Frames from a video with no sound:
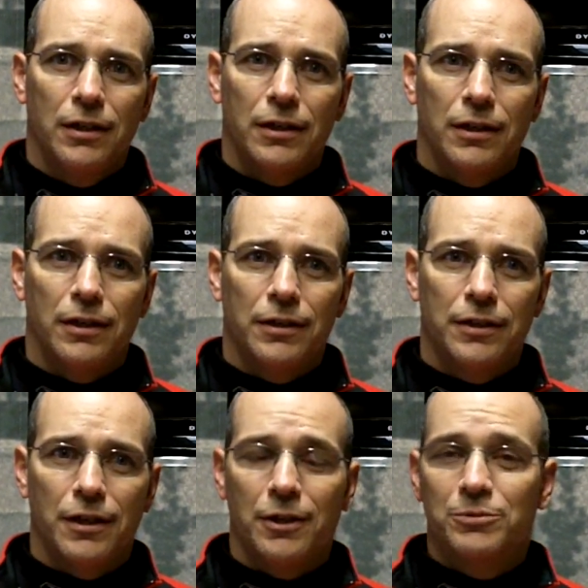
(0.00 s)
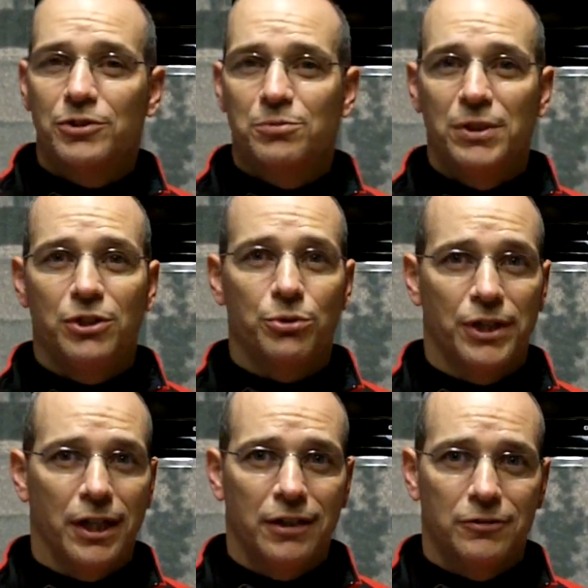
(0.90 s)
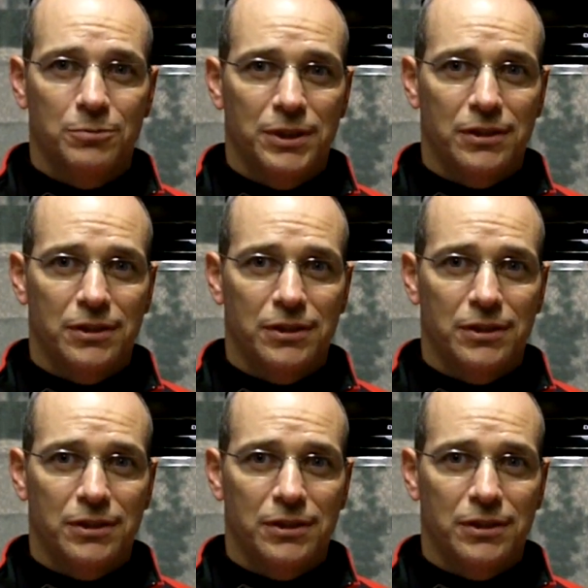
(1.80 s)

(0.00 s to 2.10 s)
that helps us be creative.